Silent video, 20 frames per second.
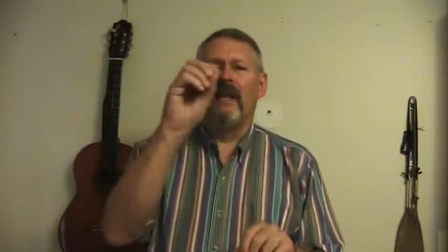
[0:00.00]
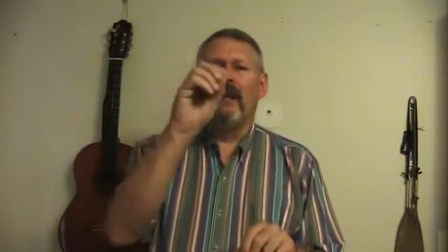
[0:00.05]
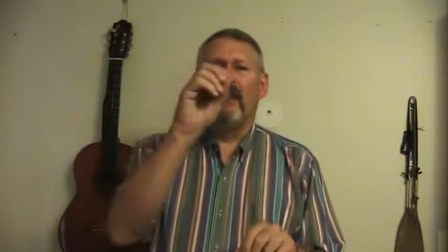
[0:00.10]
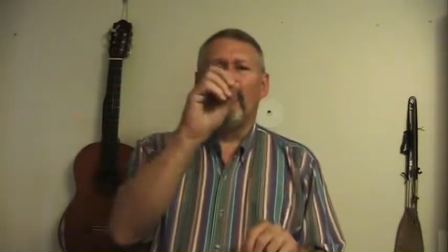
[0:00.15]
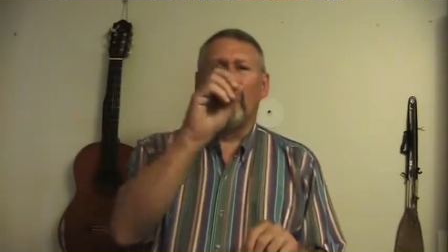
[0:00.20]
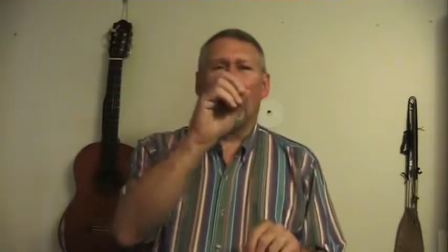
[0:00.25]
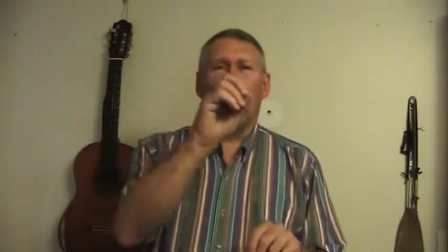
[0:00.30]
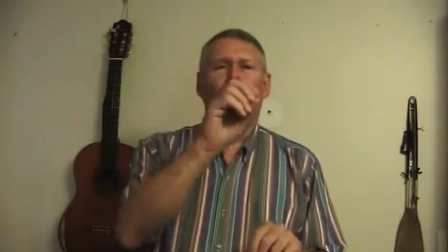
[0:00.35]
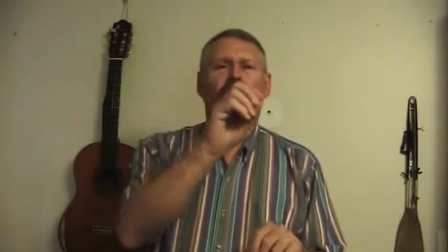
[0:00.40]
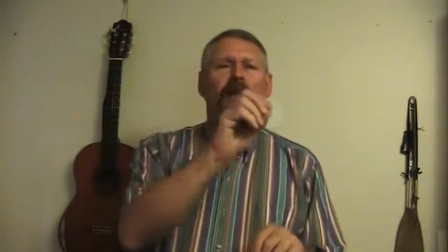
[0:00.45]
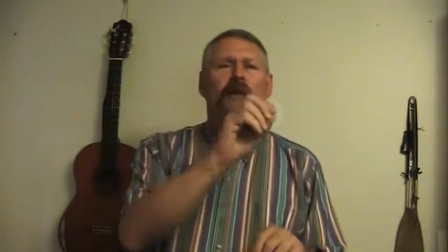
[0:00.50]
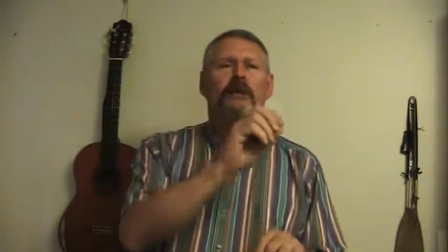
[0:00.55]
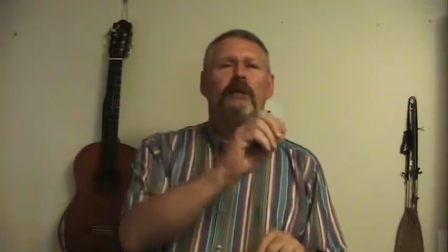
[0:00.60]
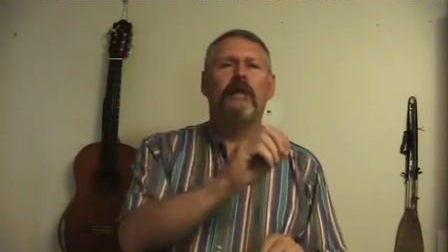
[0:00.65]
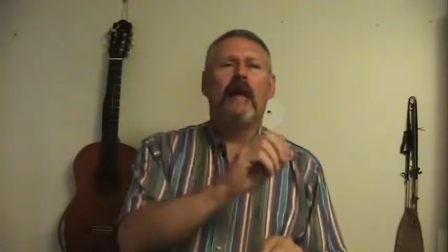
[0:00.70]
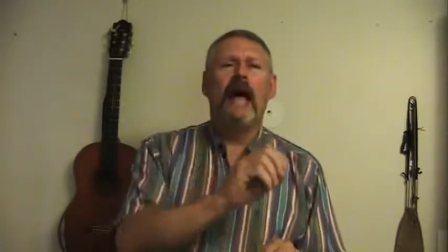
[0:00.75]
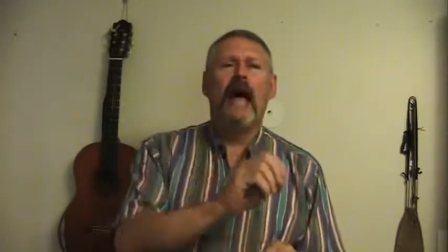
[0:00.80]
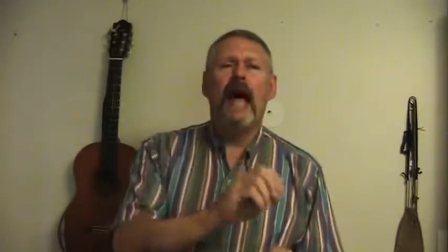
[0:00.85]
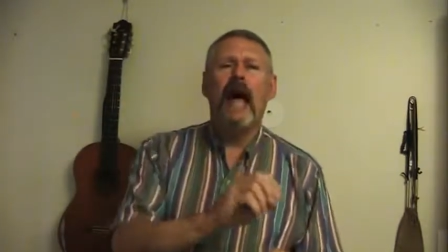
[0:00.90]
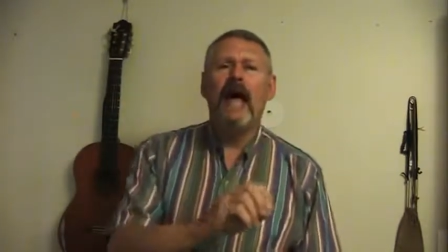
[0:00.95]
we
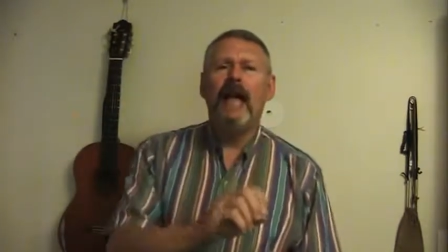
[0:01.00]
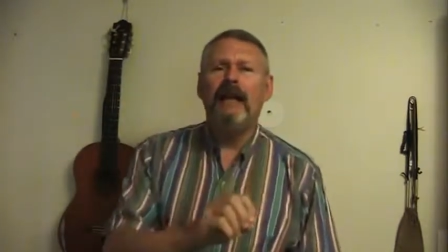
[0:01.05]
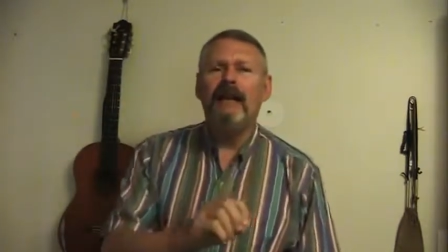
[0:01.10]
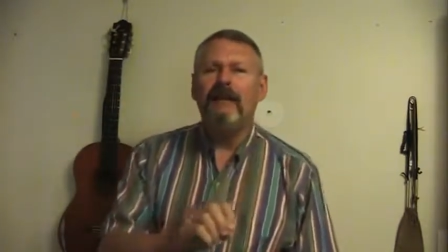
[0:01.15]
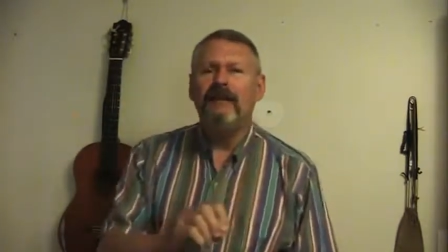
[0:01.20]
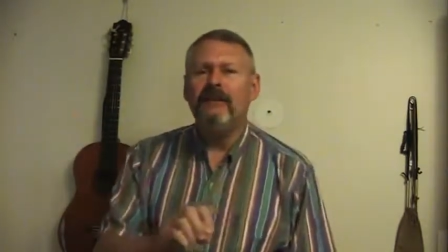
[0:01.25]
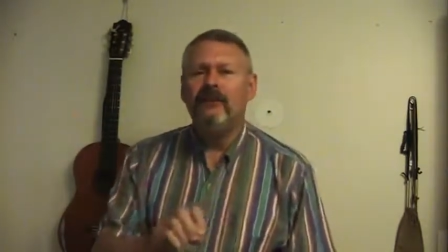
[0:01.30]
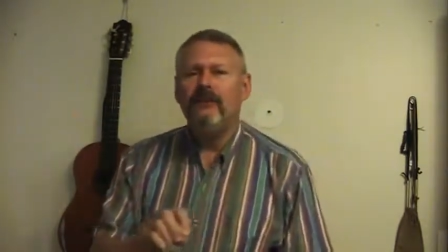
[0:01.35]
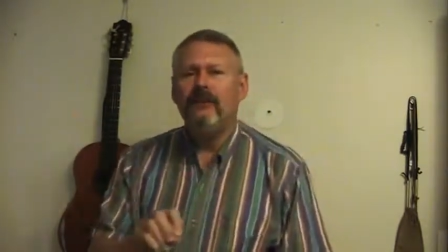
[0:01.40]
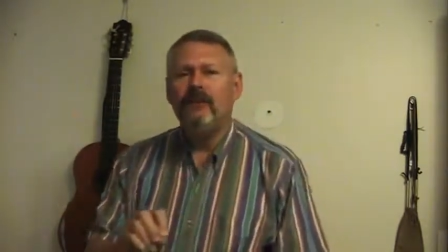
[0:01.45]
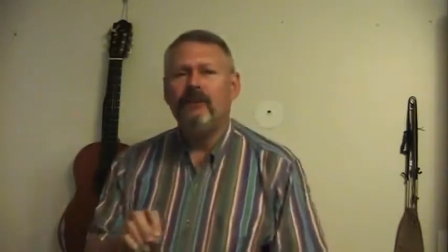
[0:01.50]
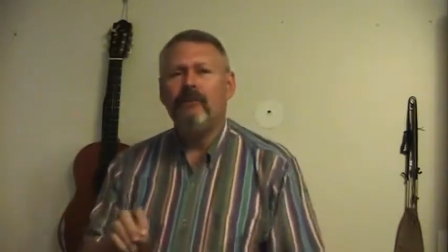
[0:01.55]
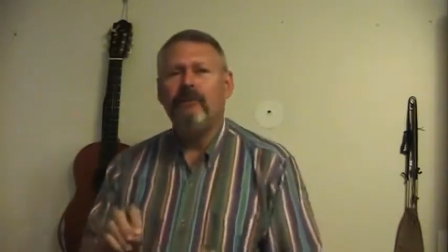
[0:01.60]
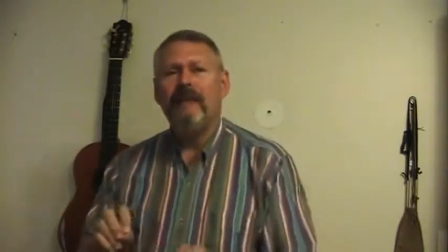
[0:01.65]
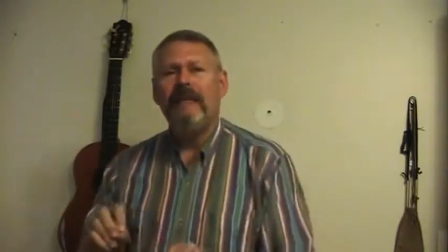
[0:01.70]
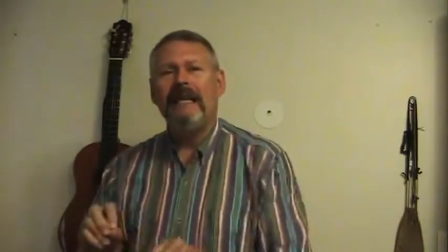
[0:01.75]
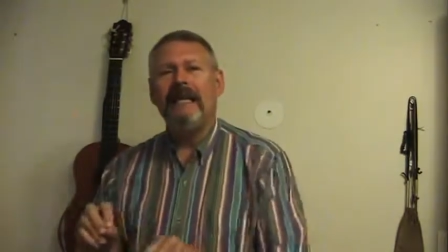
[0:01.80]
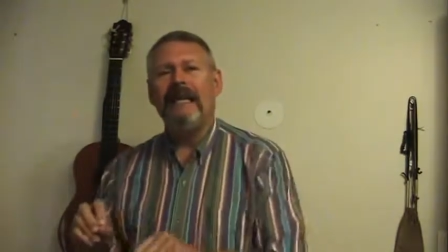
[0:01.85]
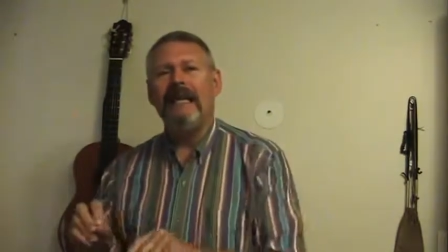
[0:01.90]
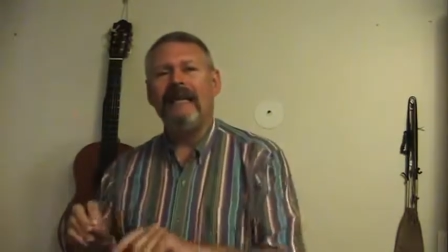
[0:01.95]
tend to
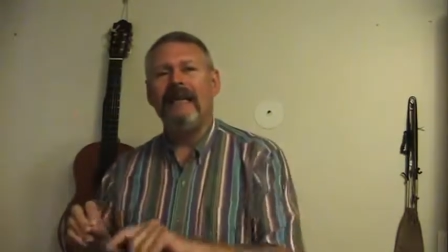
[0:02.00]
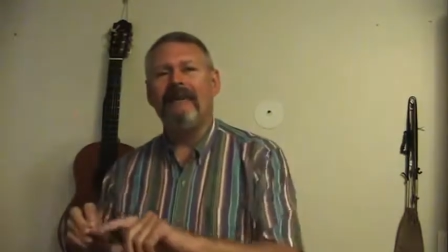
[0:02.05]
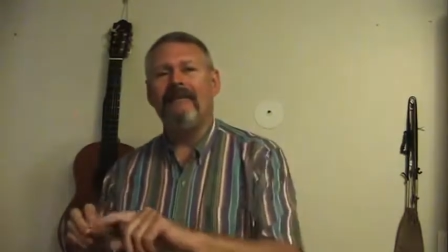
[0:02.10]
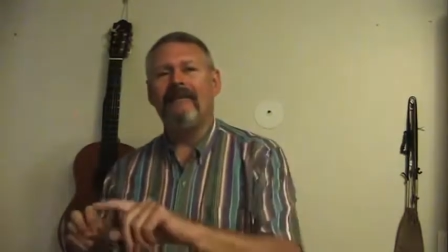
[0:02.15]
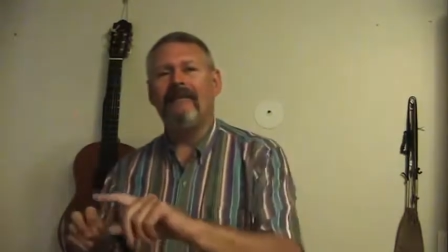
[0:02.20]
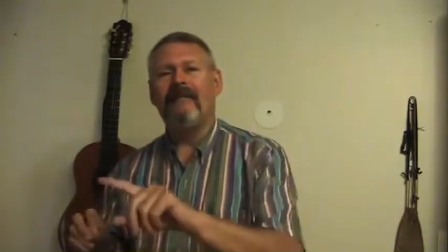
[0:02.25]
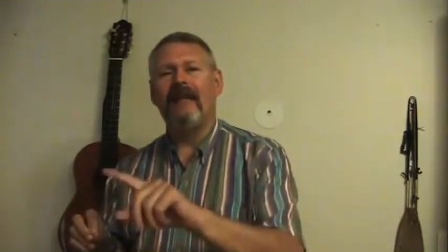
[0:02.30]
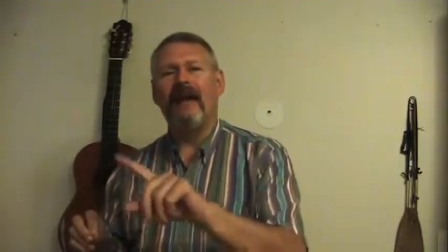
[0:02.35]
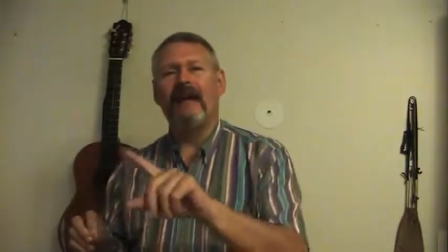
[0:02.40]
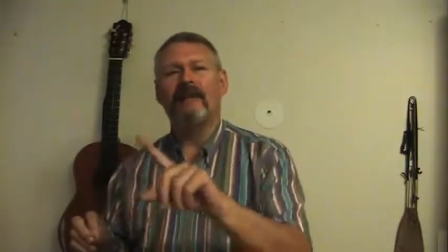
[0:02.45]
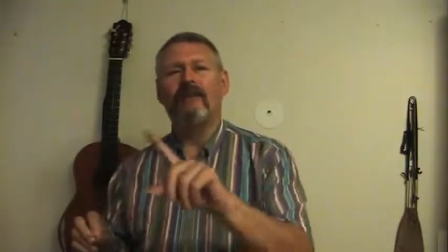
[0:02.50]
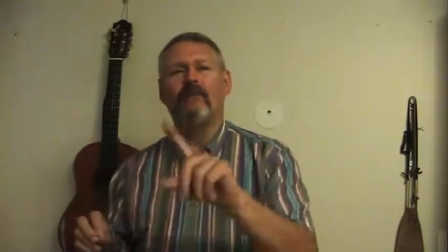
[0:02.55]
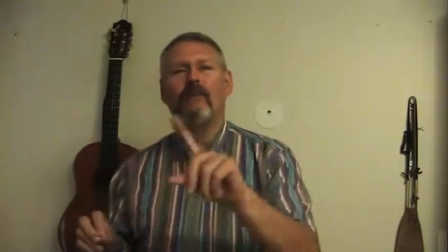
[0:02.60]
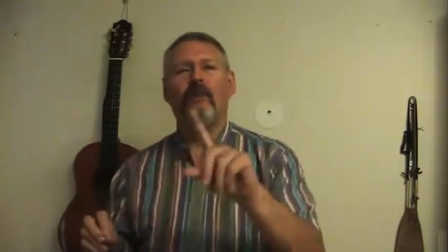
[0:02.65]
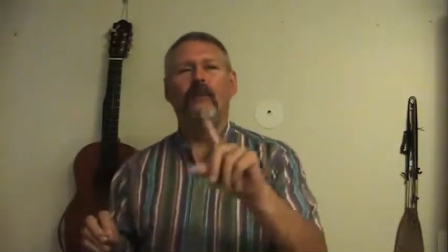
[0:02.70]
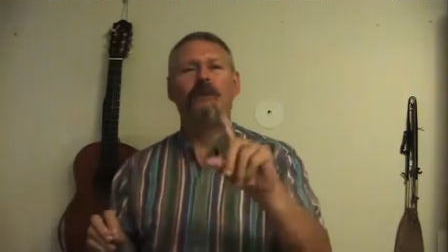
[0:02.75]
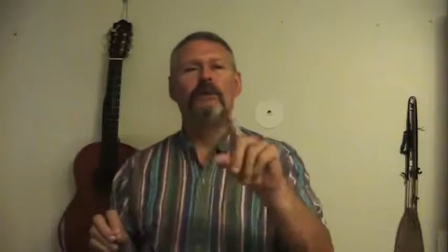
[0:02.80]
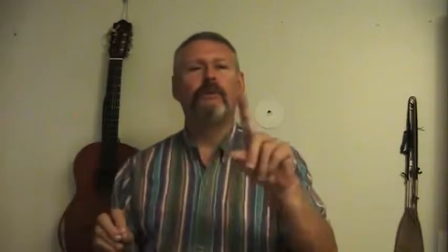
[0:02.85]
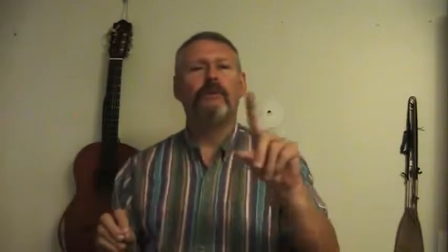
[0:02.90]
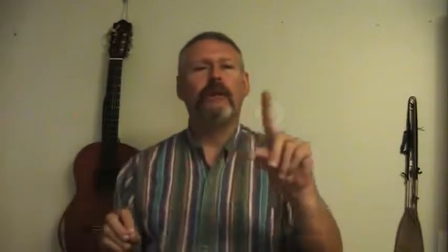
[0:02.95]
believe that
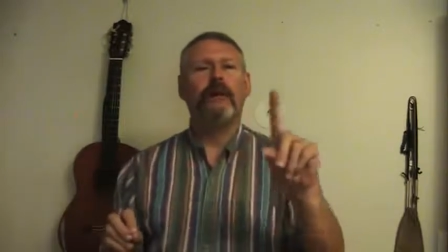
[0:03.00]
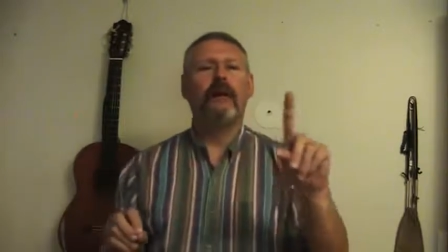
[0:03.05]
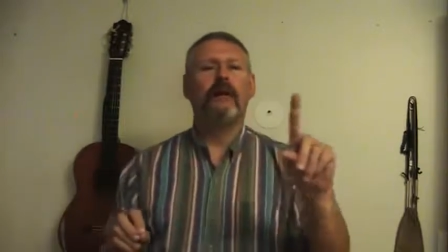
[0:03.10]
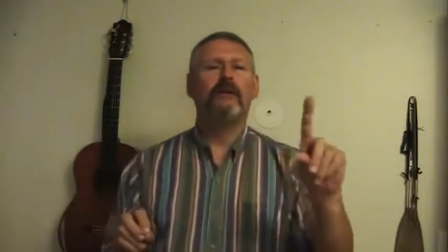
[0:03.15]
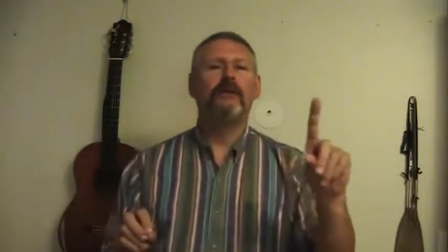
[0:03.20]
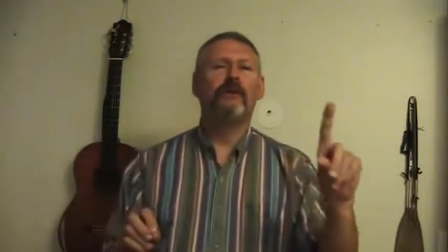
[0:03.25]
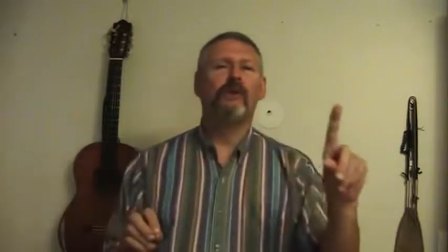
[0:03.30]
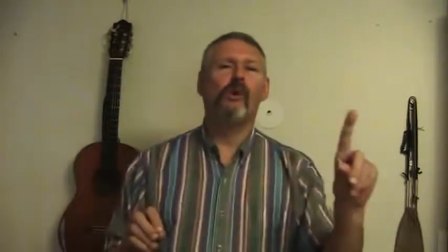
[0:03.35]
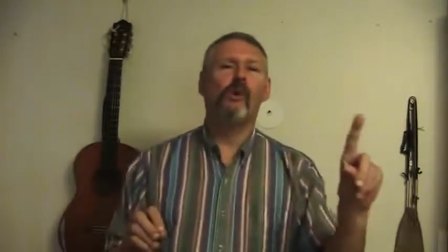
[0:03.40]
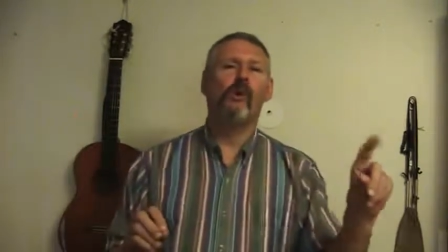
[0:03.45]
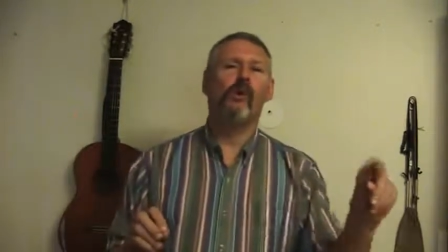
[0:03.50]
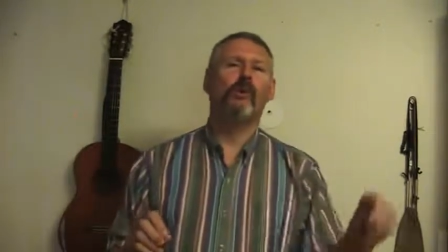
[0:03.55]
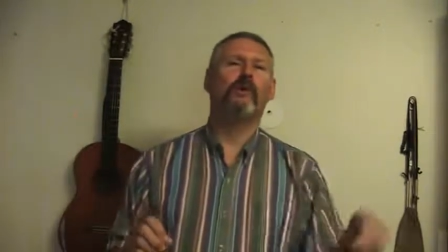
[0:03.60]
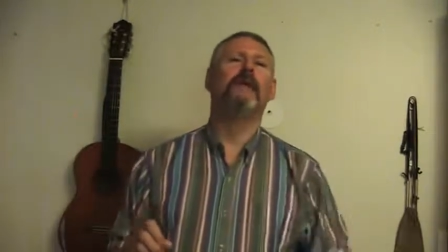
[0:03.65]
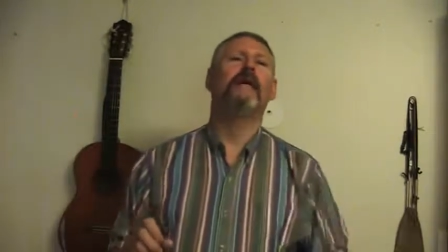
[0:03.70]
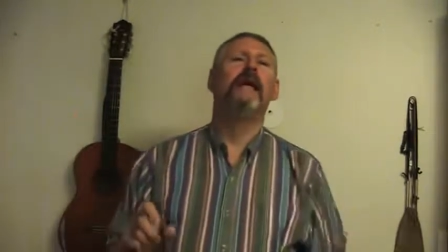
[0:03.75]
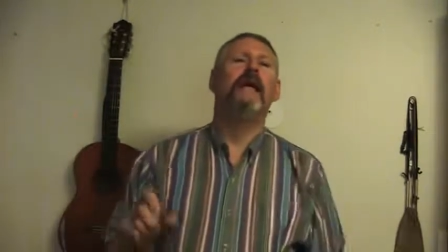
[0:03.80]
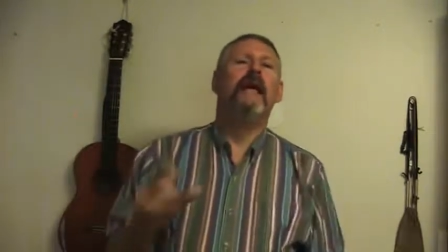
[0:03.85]
which we are told,